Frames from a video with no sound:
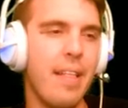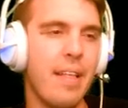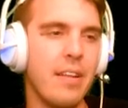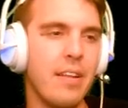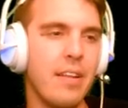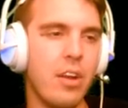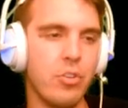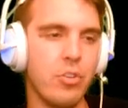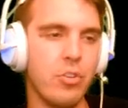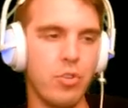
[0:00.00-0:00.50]

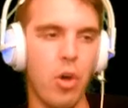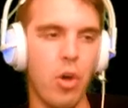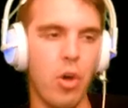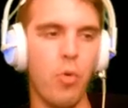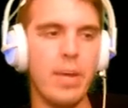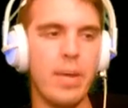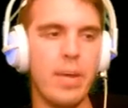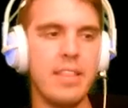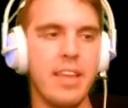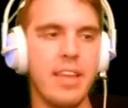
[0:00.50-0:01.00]
No, you go
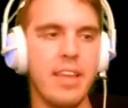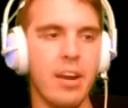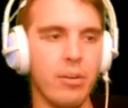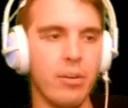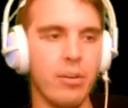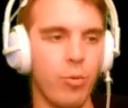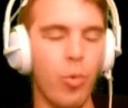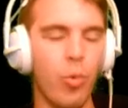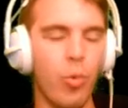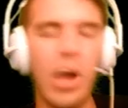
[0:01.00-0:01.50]
in there.
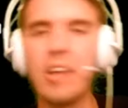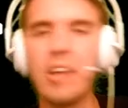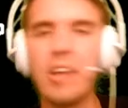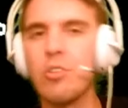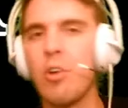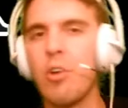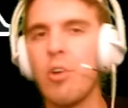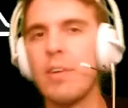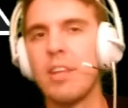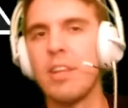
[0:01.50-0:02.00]
Well, why do you
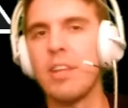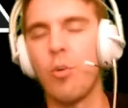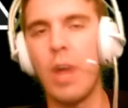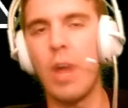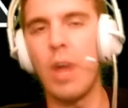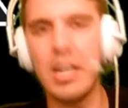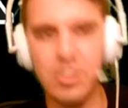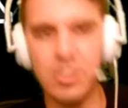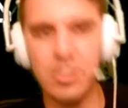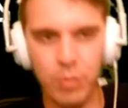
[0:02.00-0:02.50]
go in there?
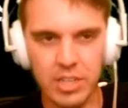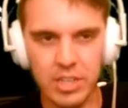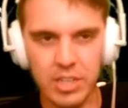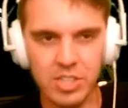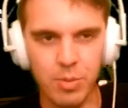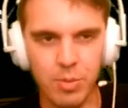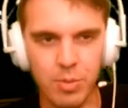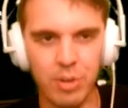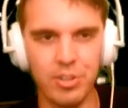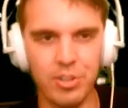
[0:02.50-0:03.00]
Why is it really
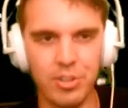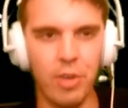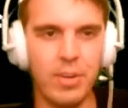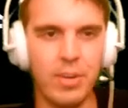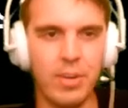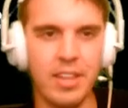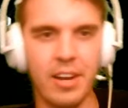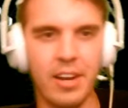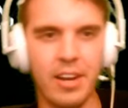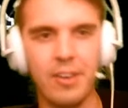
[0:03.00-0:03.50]
smart to go
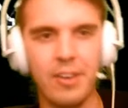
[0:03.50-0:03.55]
in there?